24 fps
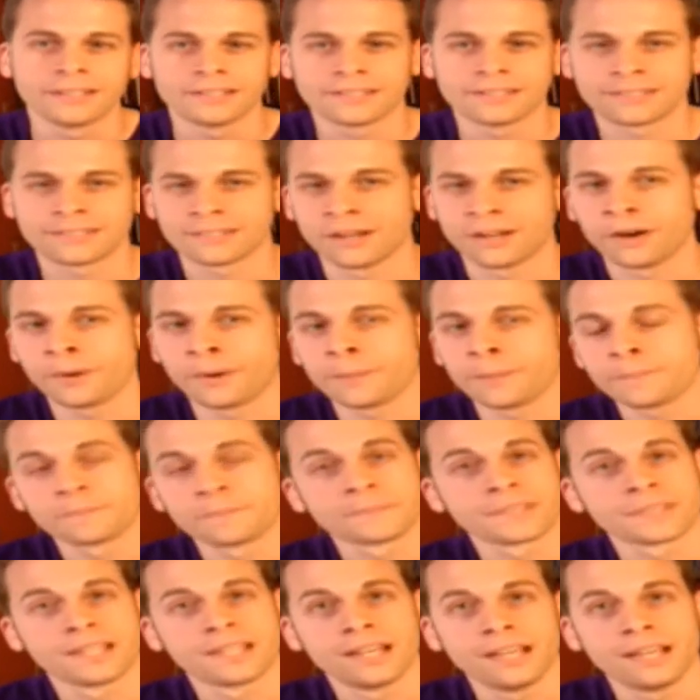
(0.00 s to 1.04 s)
yeah. So,
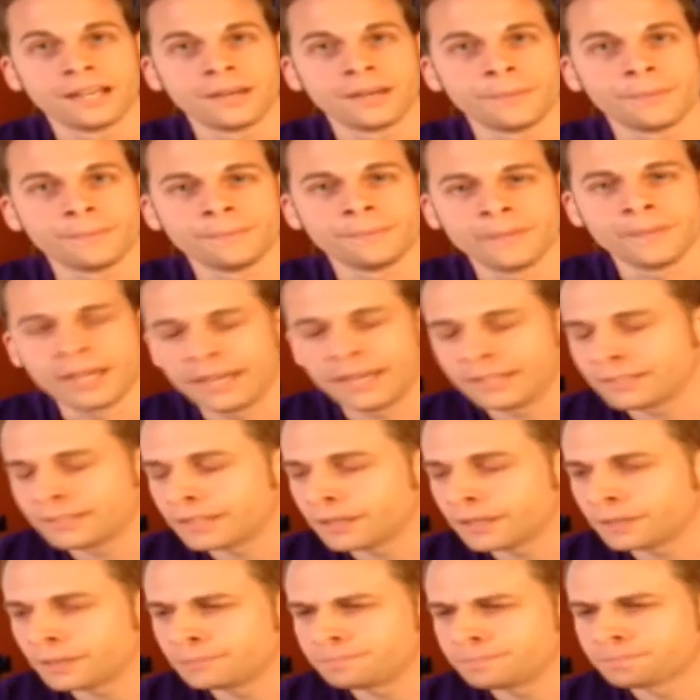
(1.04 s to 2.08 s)
and
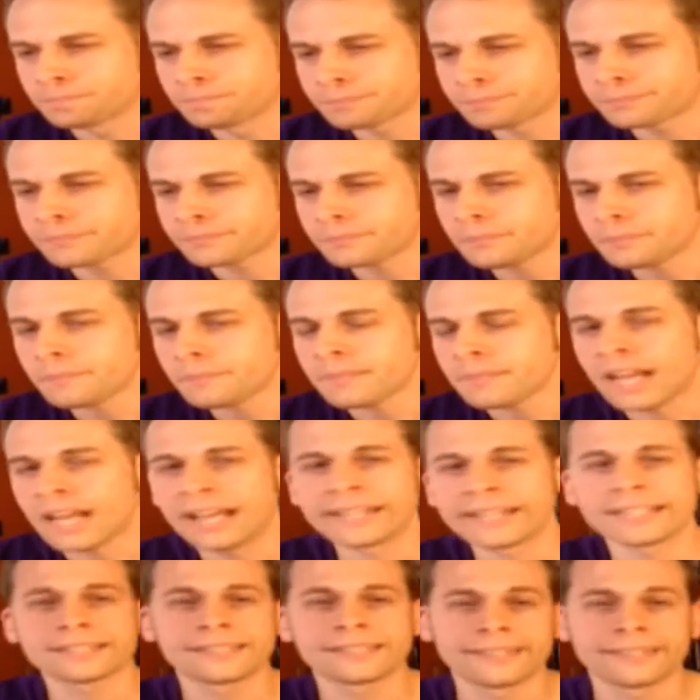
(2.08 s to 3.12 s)
I
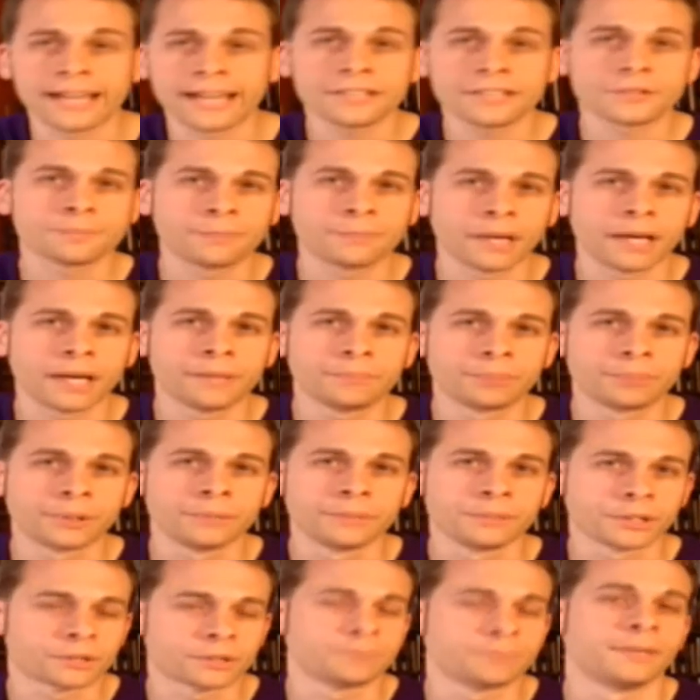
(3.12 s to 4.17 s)
guess that's pretty
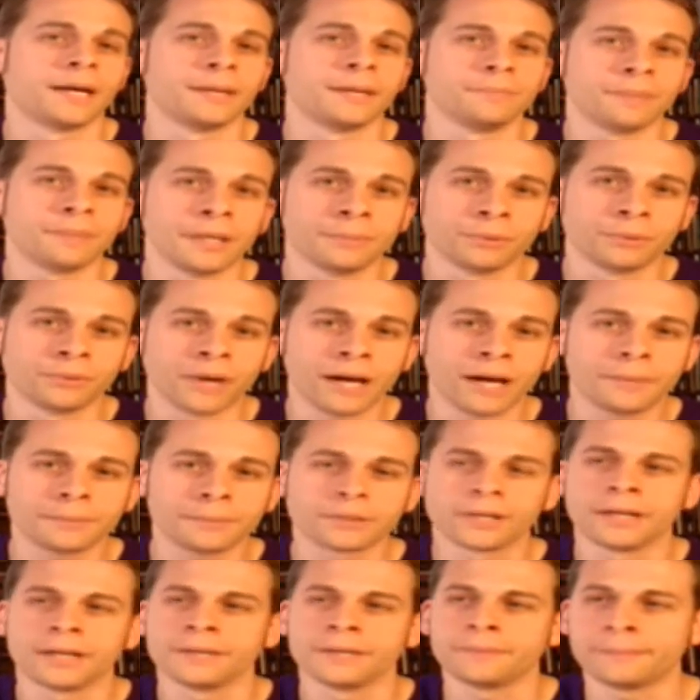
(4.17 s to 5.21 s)
much my
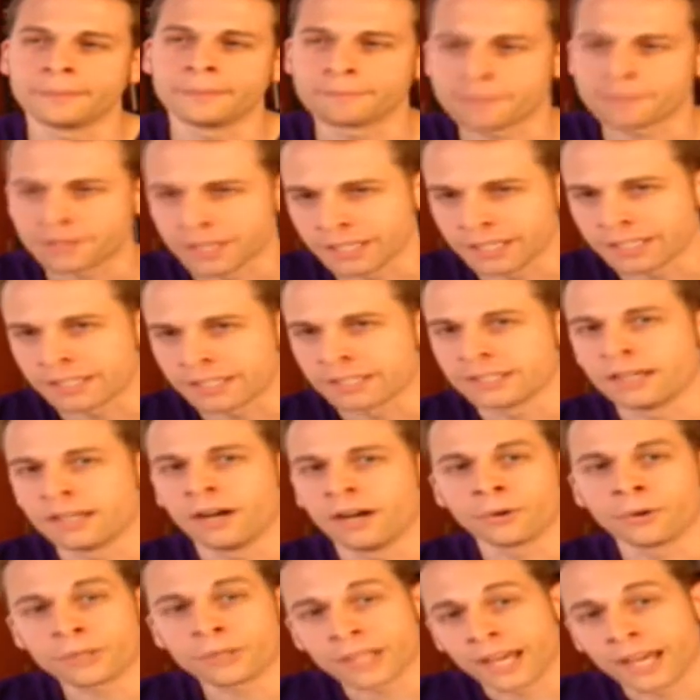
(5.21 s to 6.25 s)
barometer. I'm thinking,
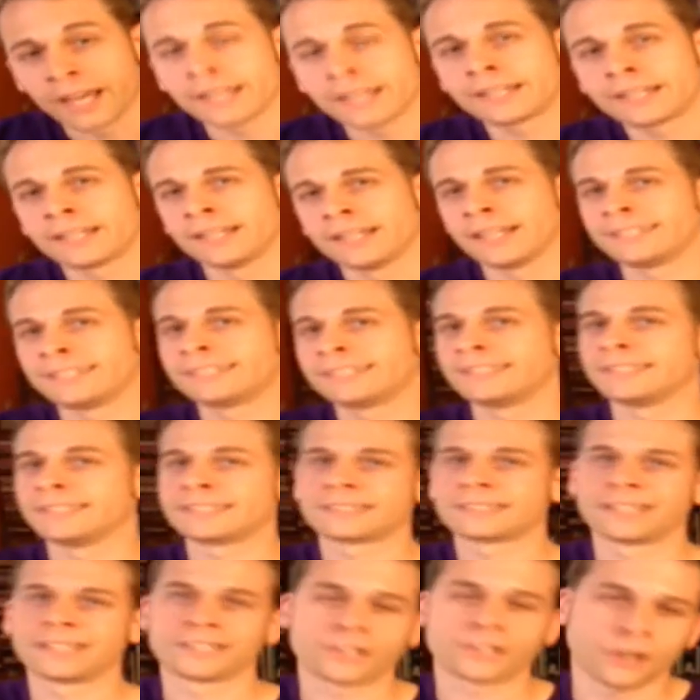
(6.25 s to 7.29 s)
okay, can I see
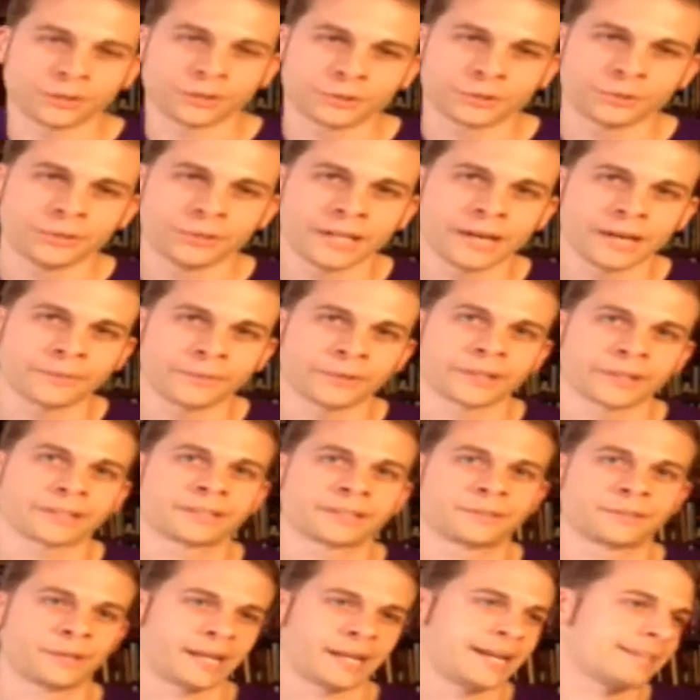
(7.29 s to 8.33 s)
this on Cartoon
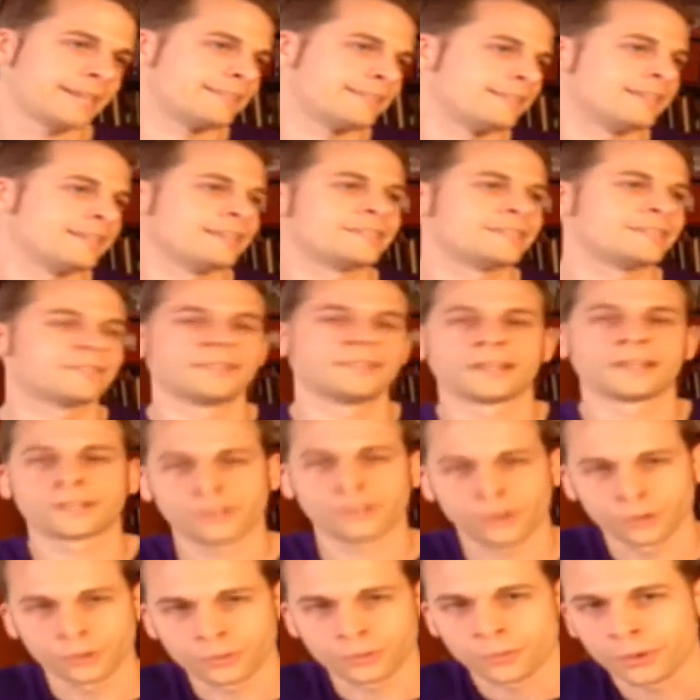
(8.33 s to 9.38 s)
Network? Can I see this in the
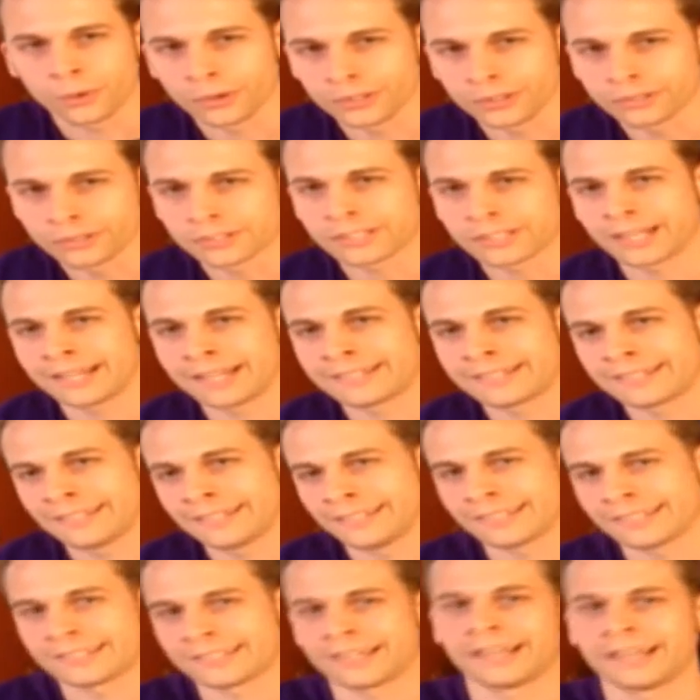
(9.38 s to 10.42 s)
Clone Wars? Can I see
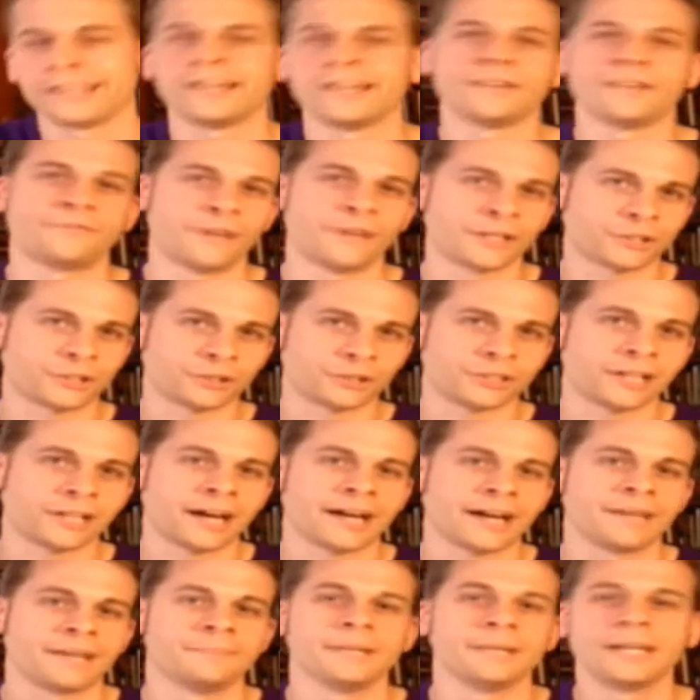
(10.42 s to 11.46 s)
this on Adventure
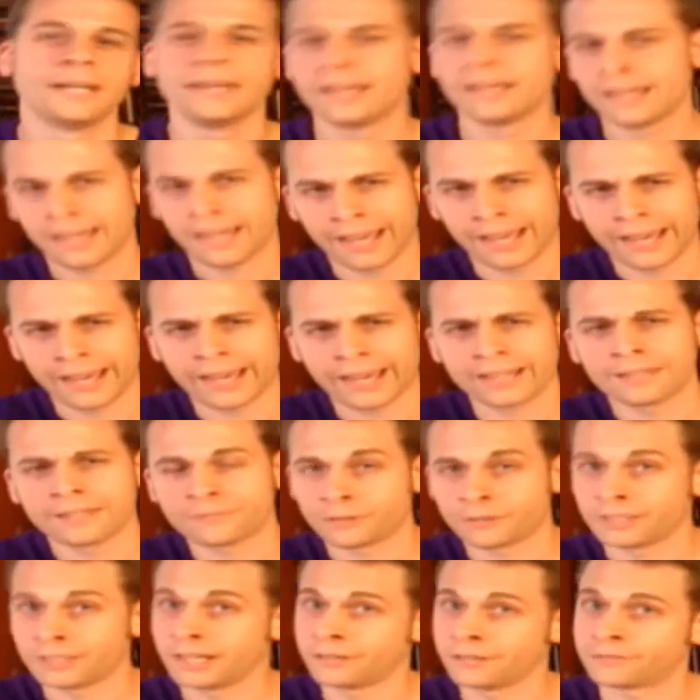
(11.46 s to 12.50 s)
Time? And if
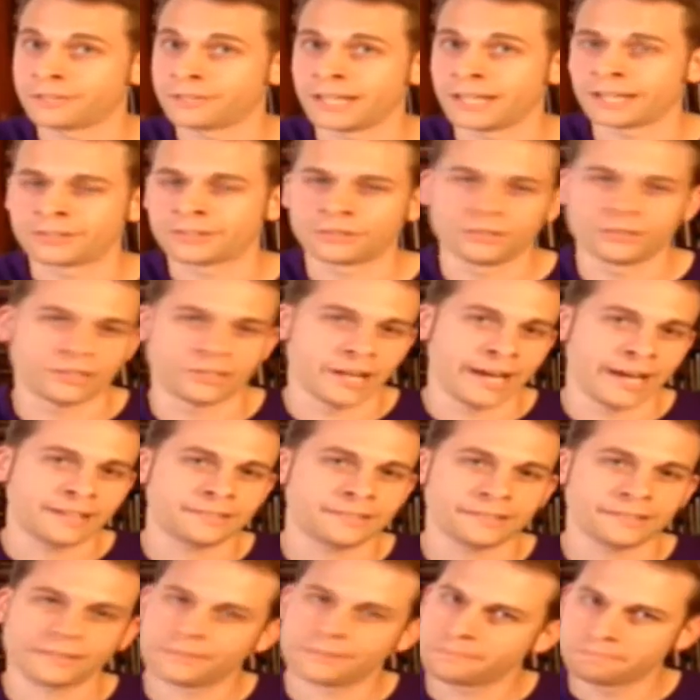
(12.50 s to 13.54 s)
the answer is
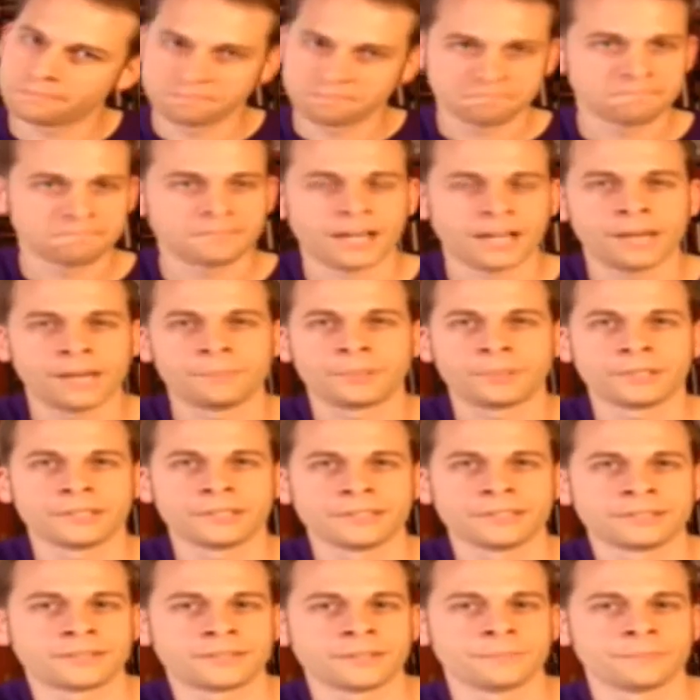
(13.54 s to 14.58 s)
yes, I put it
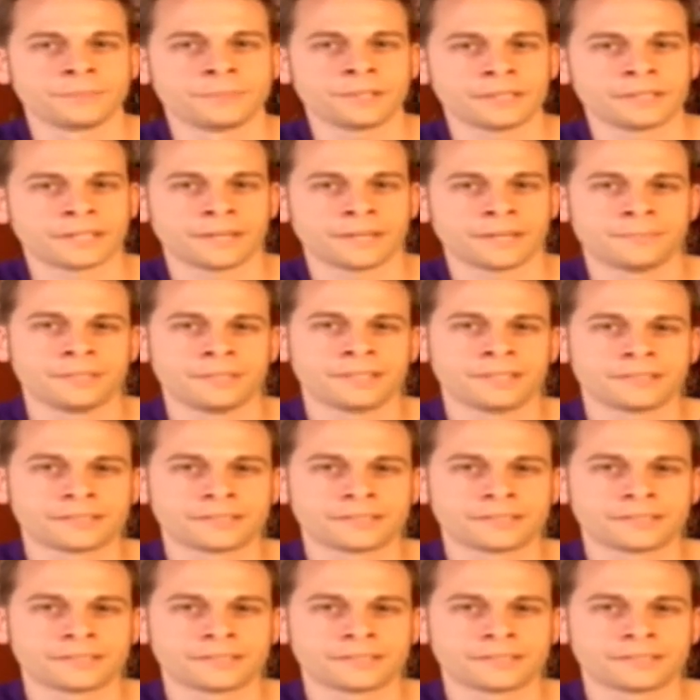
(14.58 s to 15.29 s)
into the book. I mean,